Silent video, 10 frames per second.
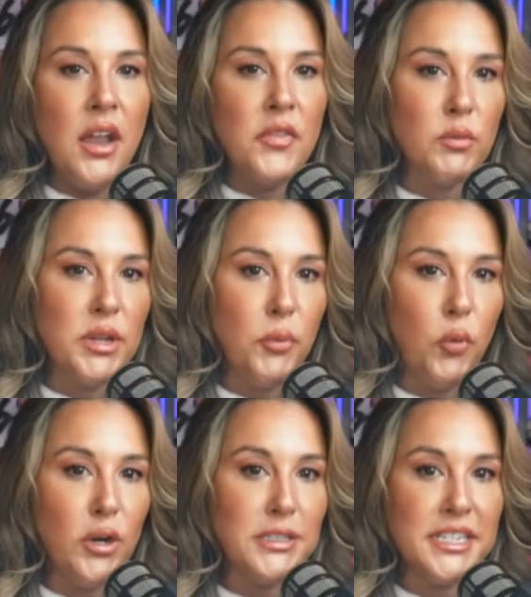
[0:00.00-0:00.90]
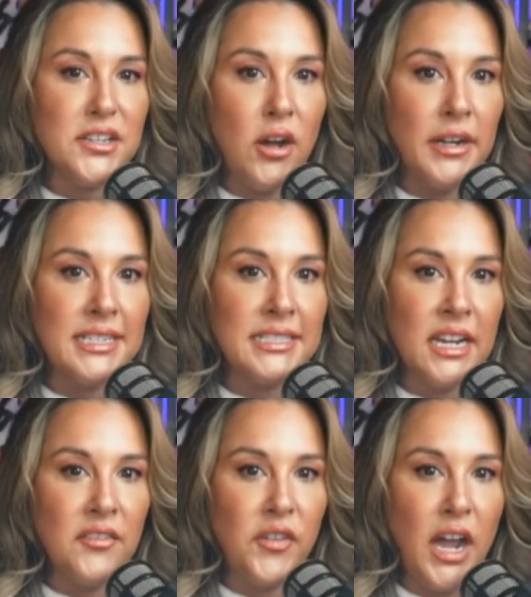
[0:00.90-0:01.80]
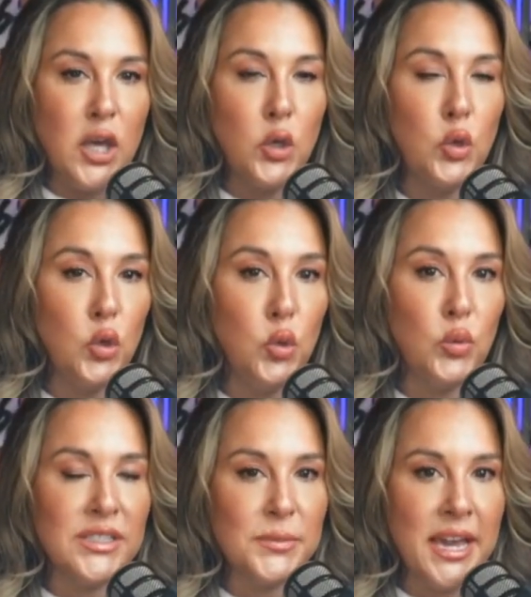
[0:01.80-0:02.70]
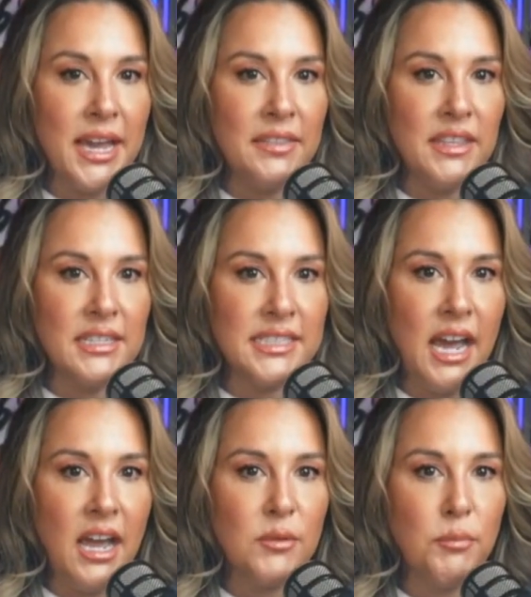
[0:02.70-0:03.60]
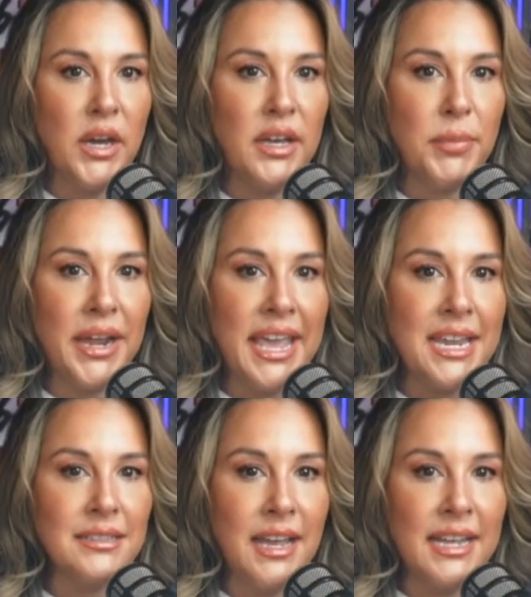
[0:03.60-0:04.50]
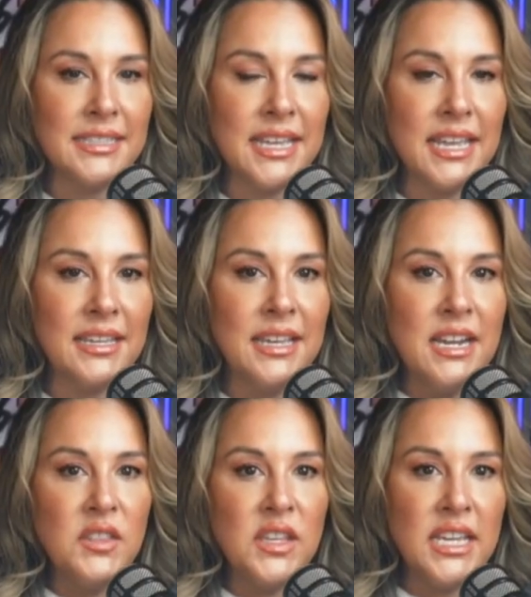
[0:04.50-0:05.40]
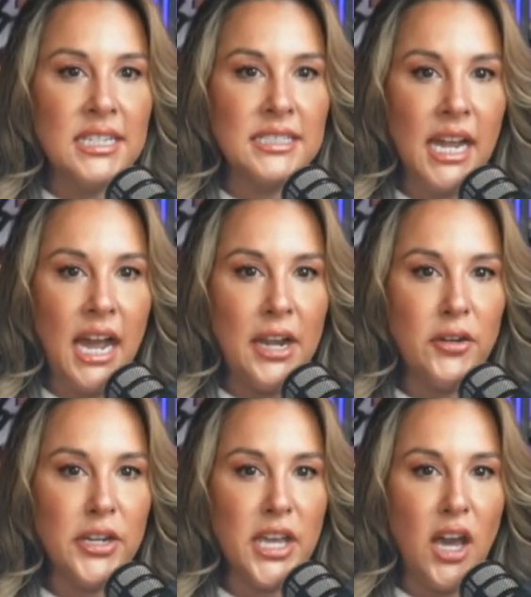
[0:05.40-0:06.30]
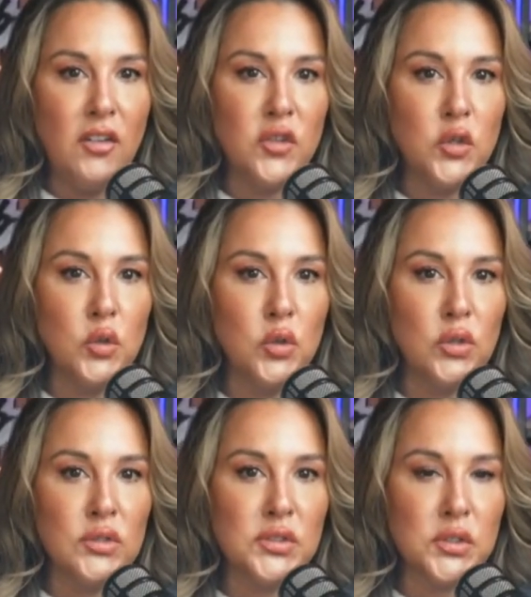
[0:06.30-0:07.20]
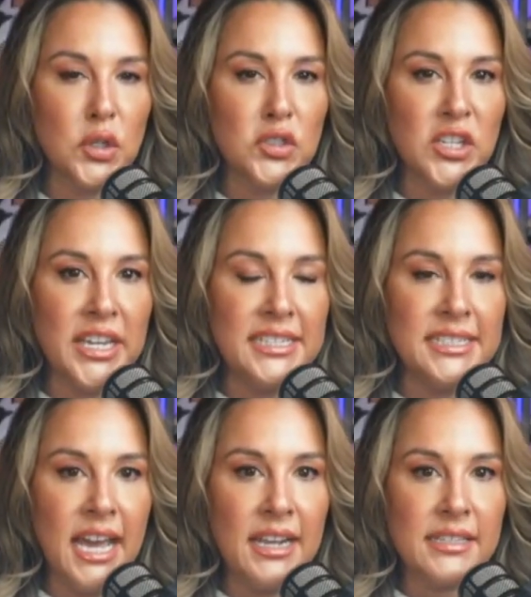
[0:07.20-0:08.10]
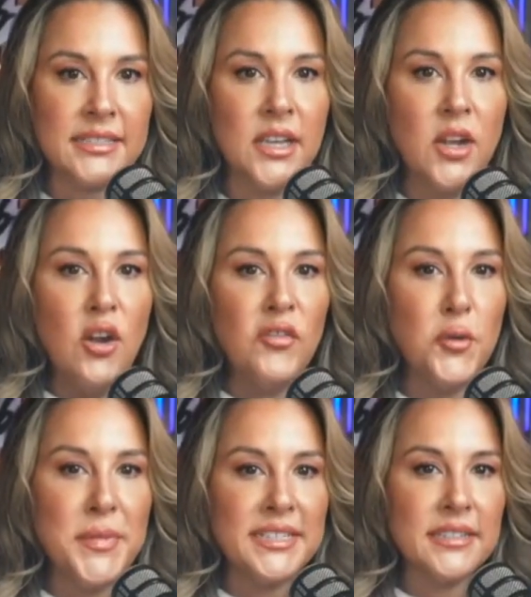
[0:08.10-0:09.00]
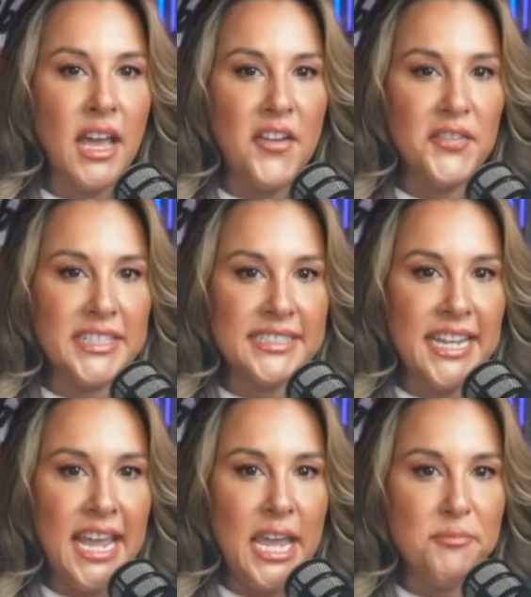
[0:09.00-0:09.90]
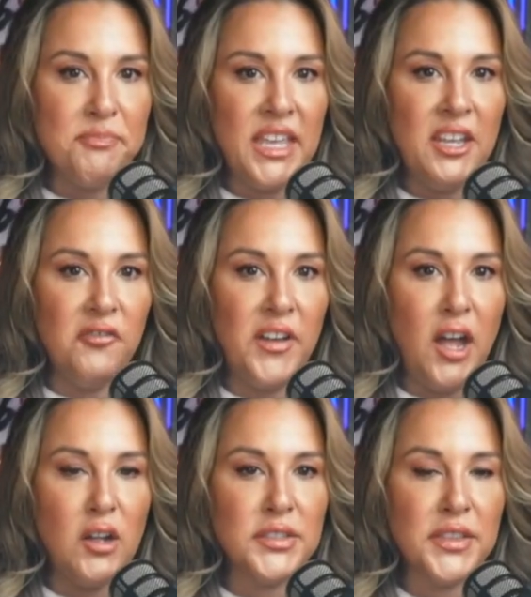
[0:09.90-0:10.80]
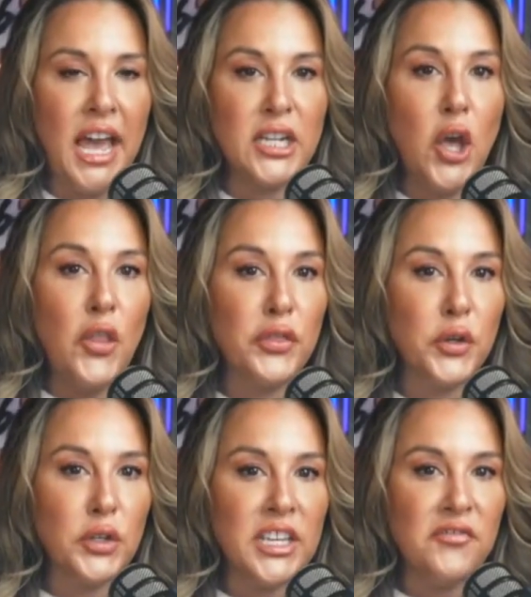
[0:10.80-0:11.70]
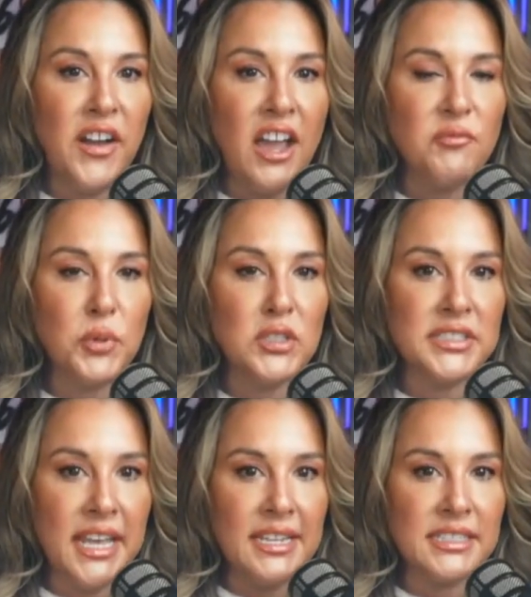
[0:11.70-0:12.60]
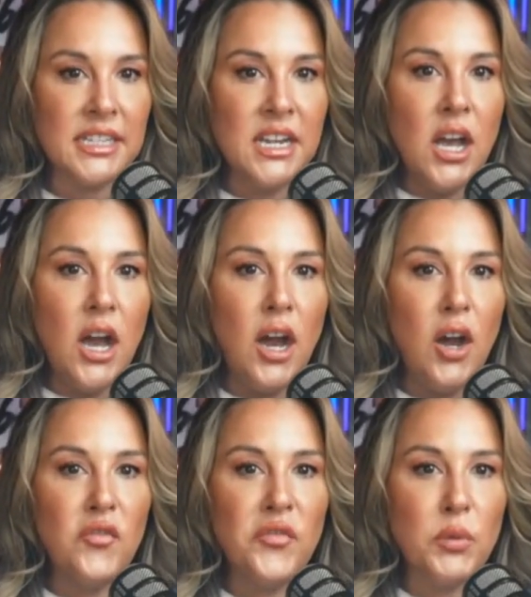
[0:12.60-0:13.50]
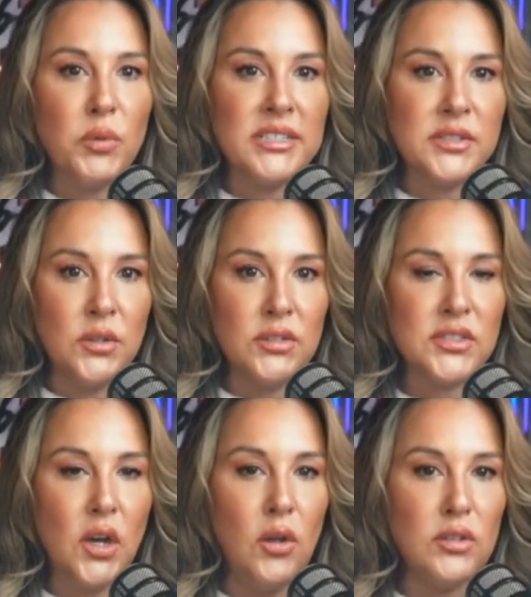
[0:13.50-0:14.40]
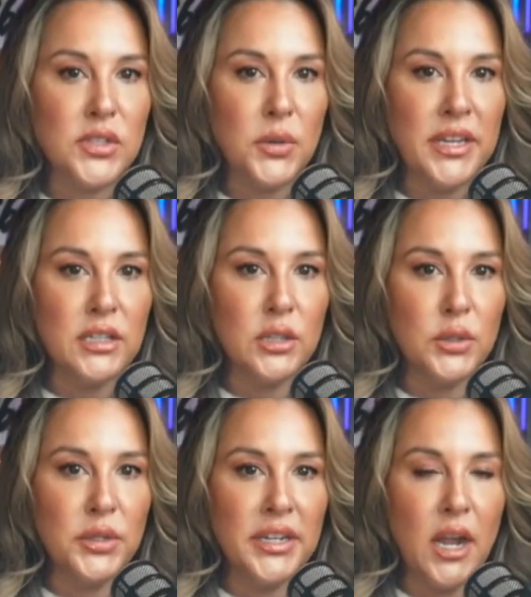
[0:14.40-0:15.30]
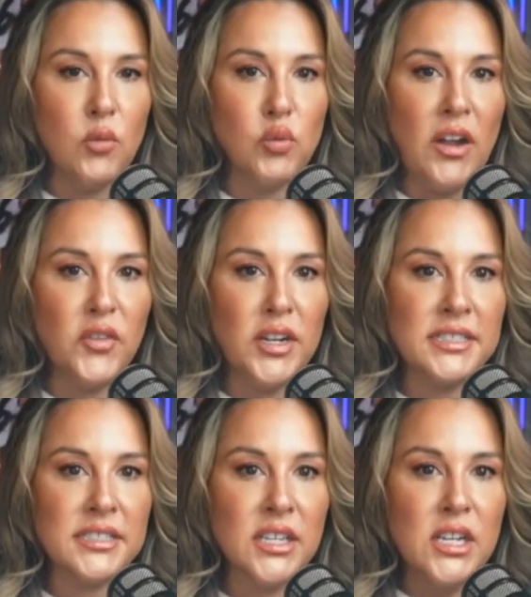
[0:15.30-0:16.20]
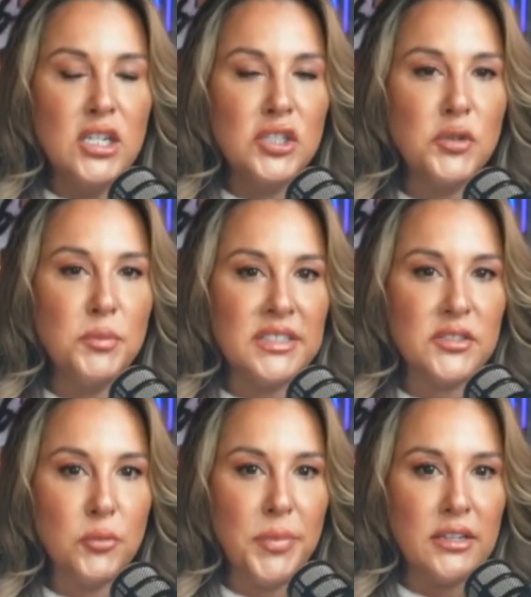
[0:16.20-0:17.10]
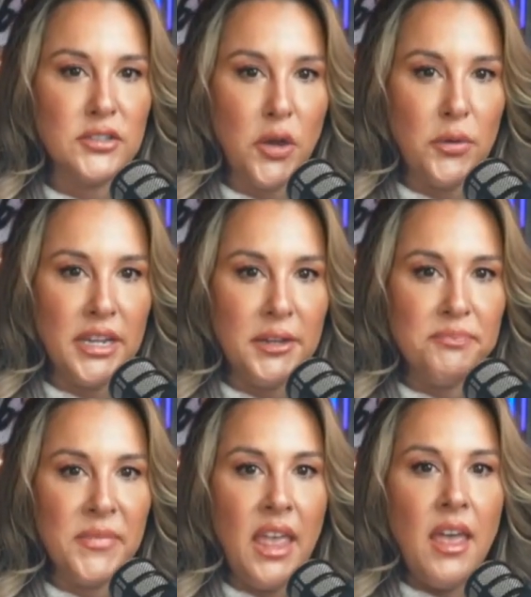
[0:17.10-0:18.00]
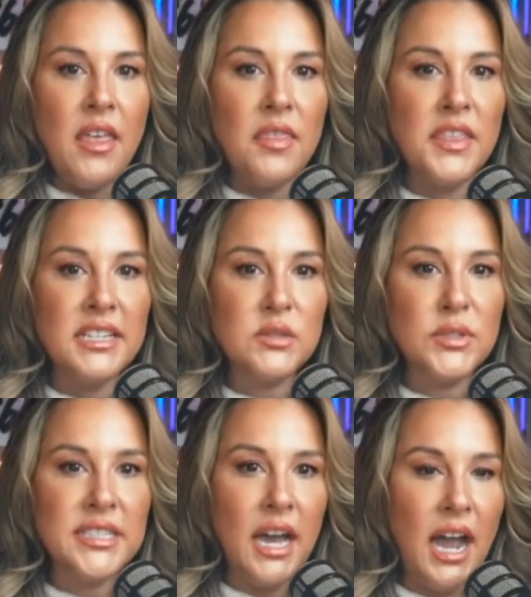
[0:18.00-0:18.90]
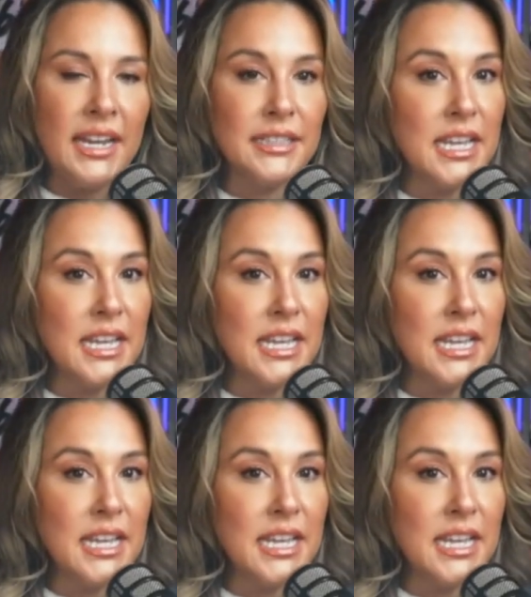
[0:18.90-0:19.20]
The report did not identify who was behind the attack, but by analyzing the entirety of Google's search index for Miss Lively's name, it found that 35% of the results also included a reference to Mr. Baldoni. This was highly